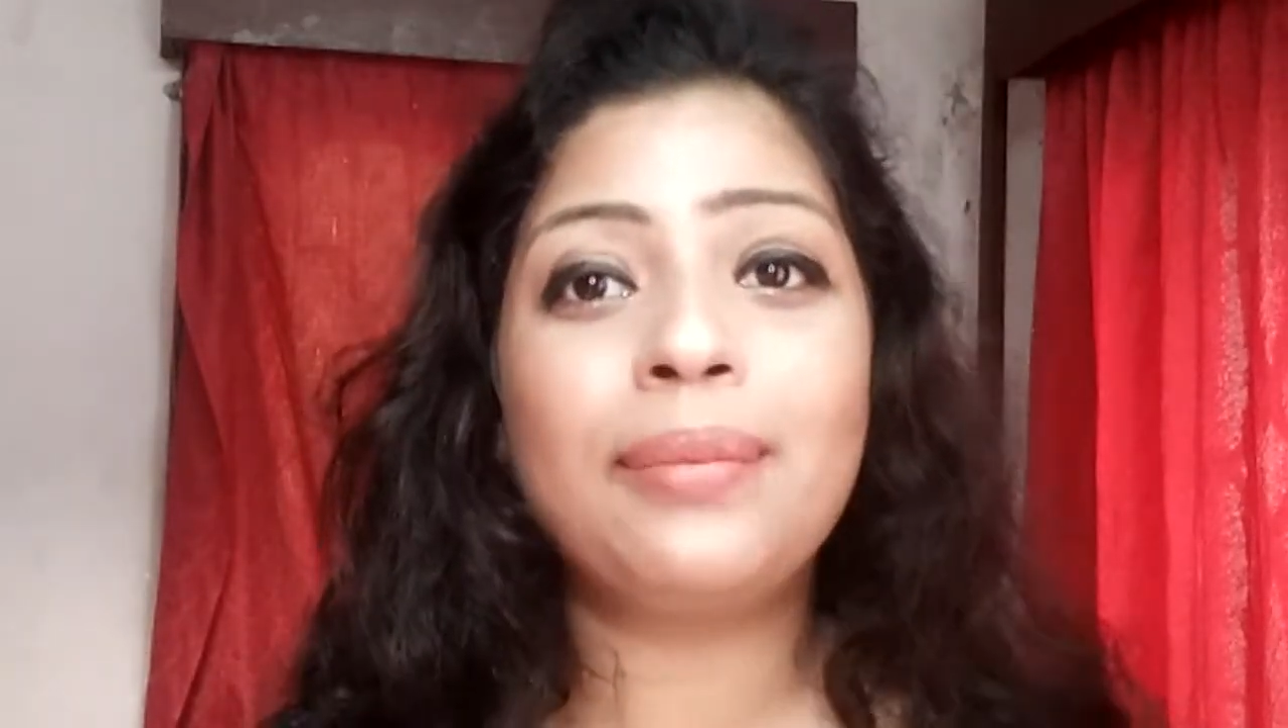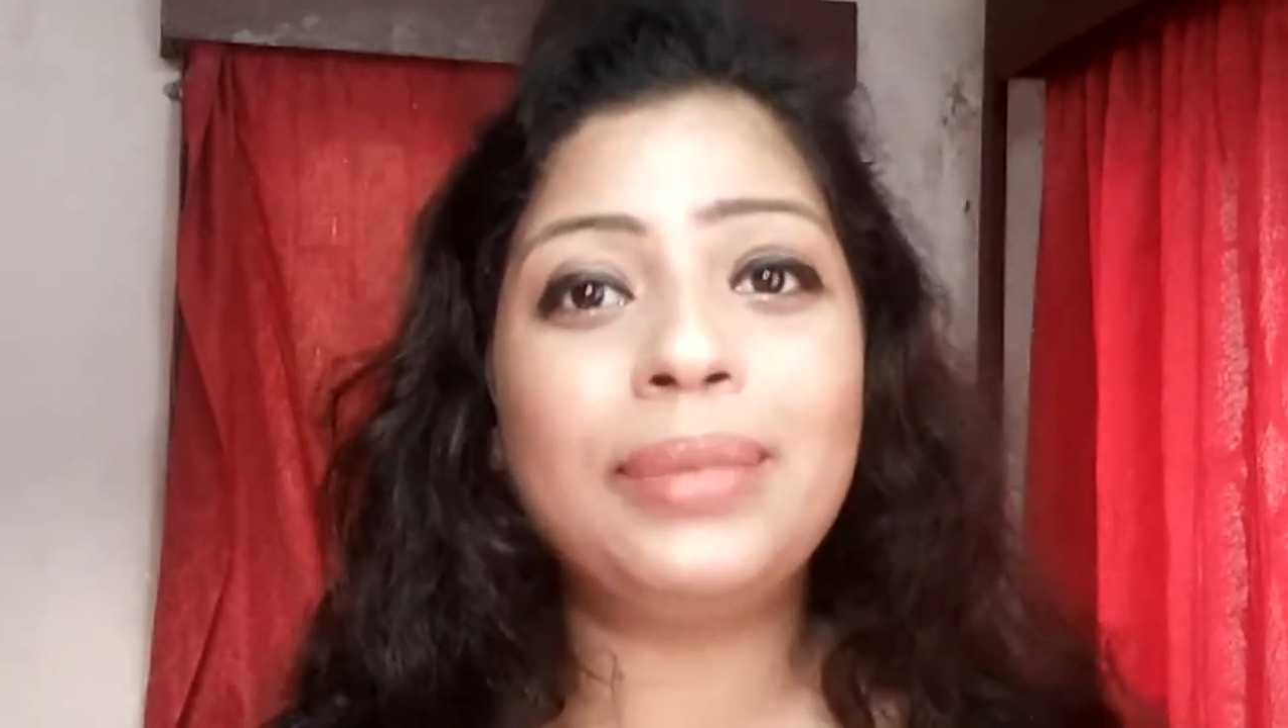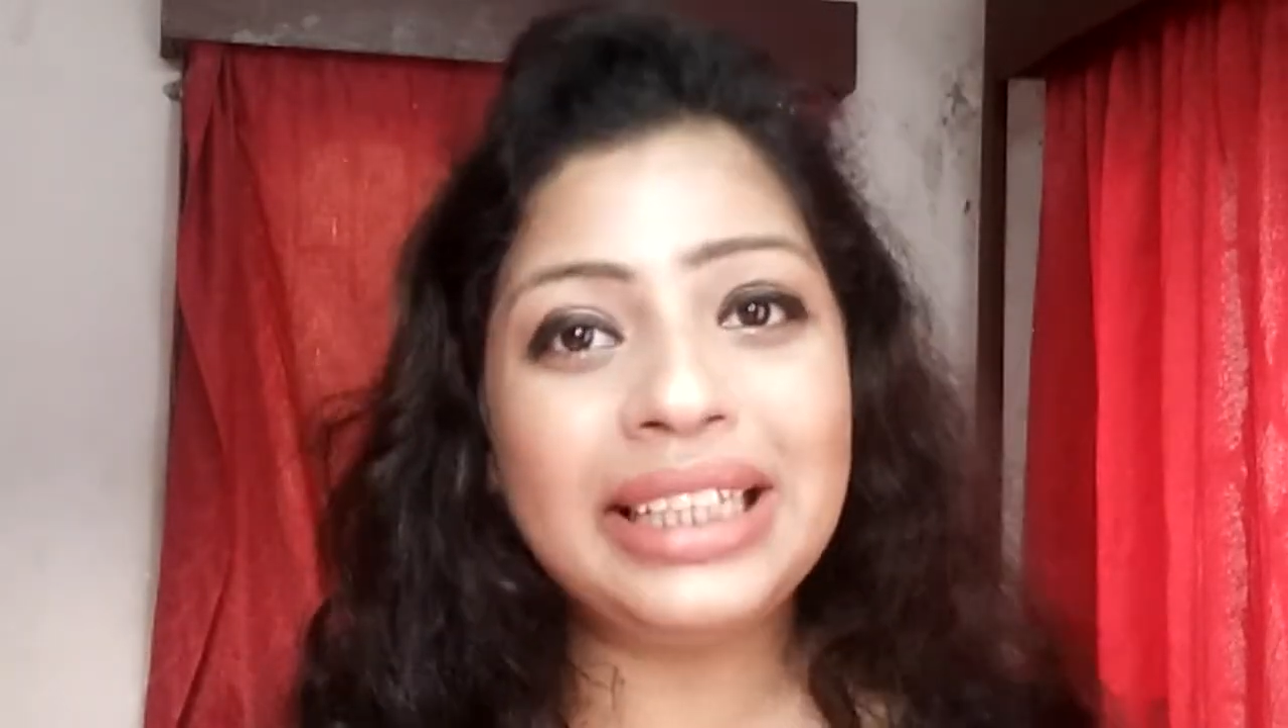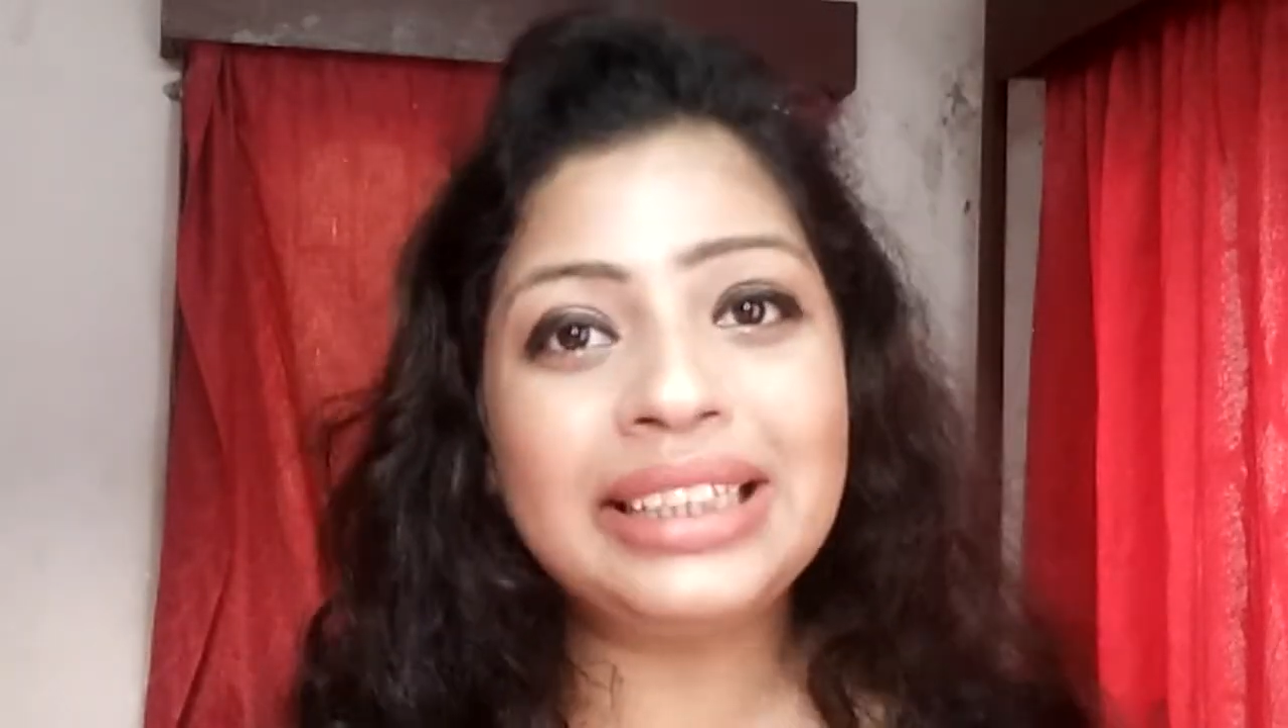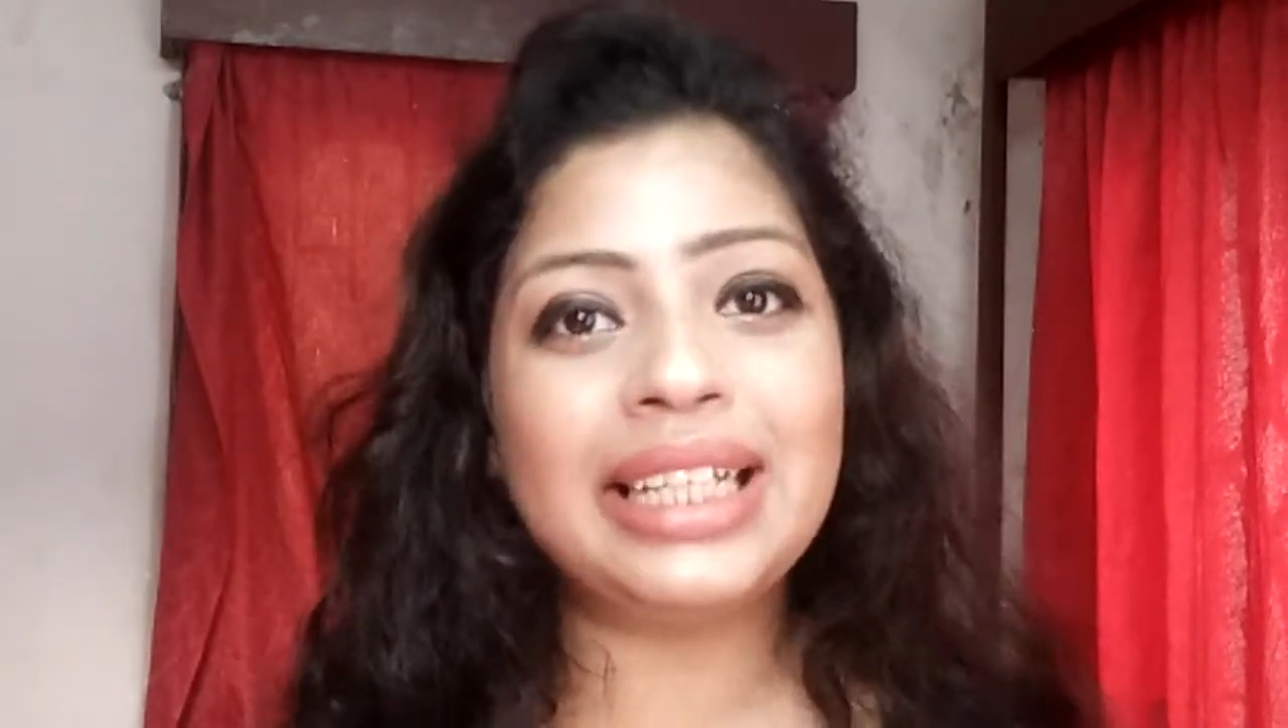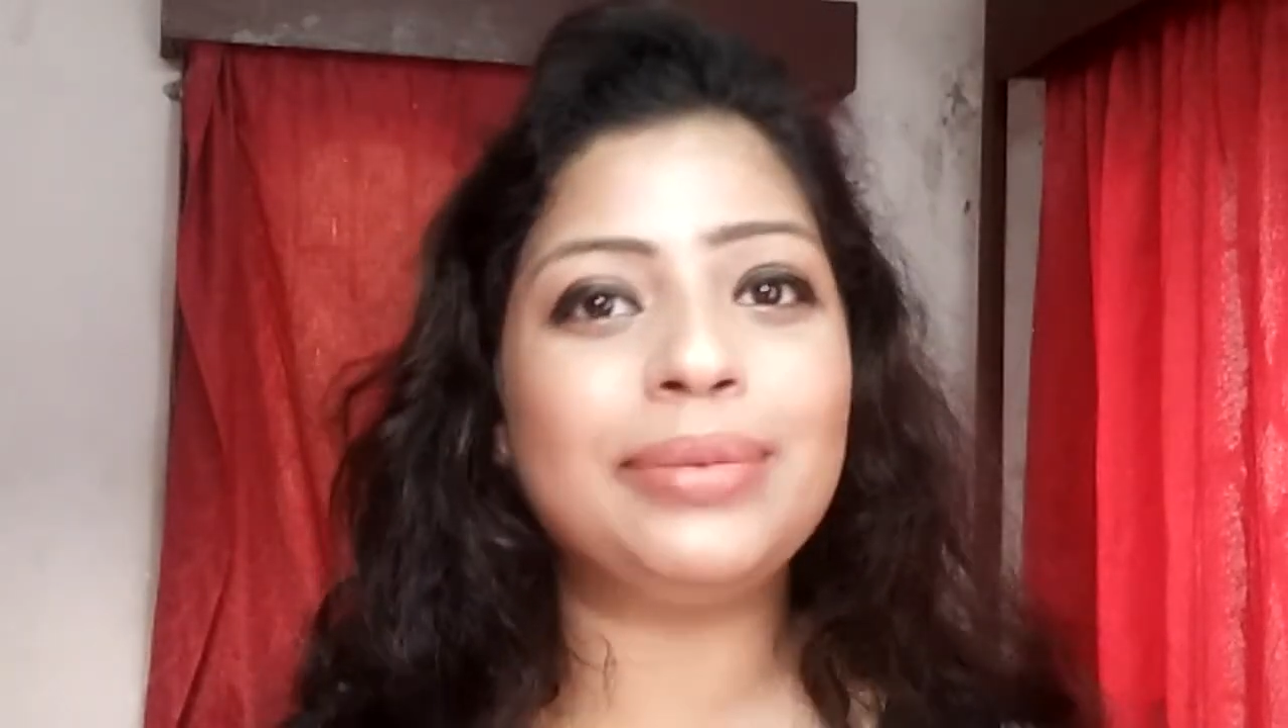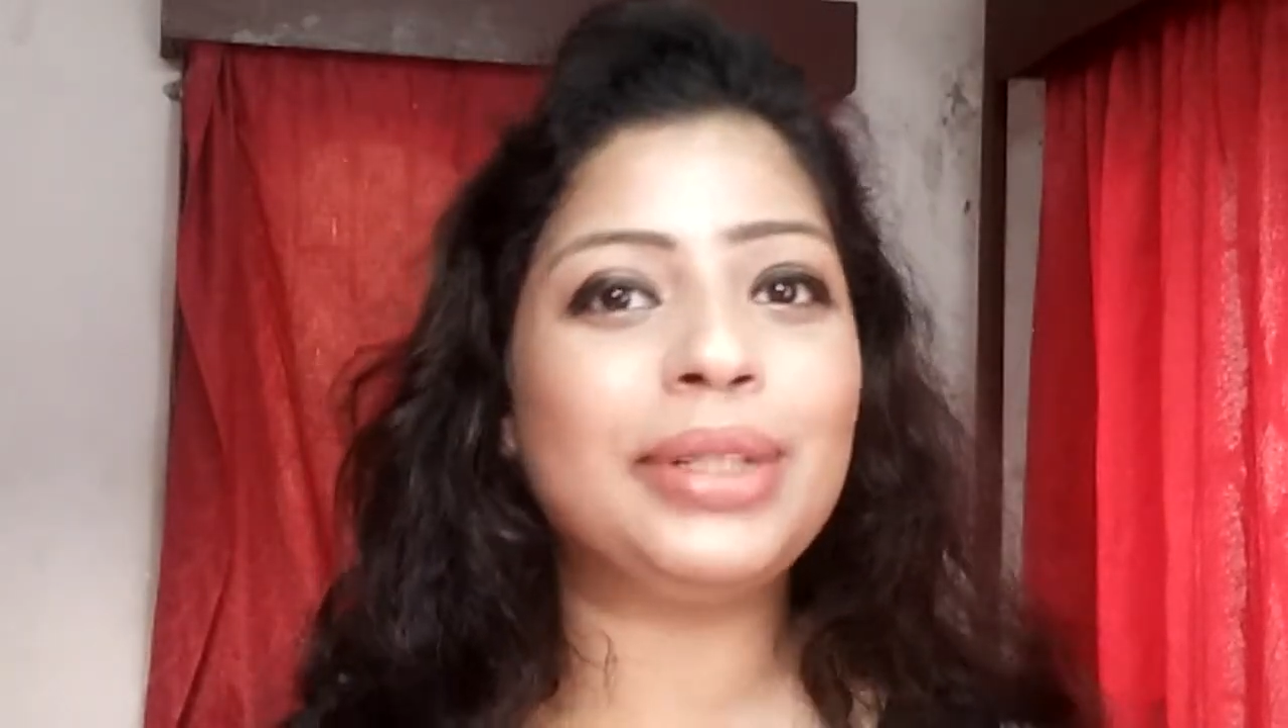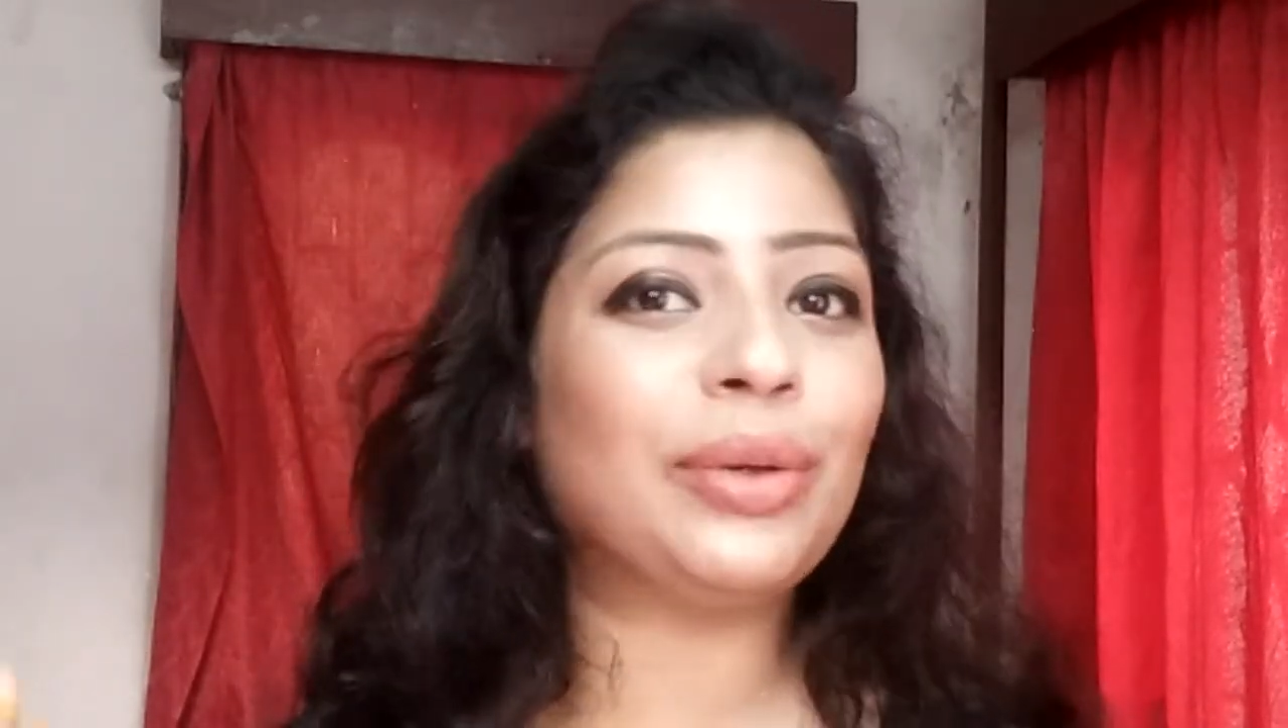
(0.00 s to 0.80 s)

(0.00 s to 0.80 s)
please let me